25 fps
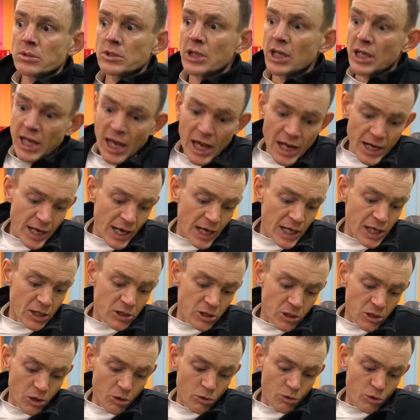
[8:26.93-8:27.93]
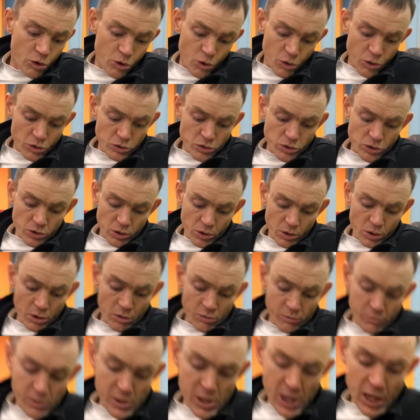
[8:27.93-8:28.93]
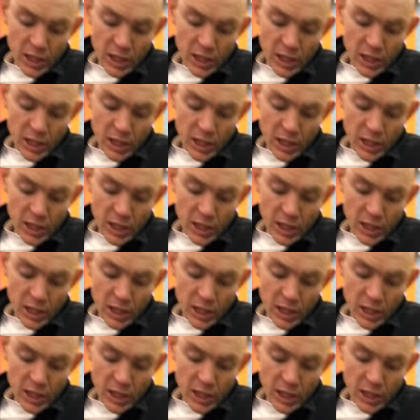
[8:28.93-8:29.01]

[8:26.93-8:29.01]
Again, I had a load of cuts all over my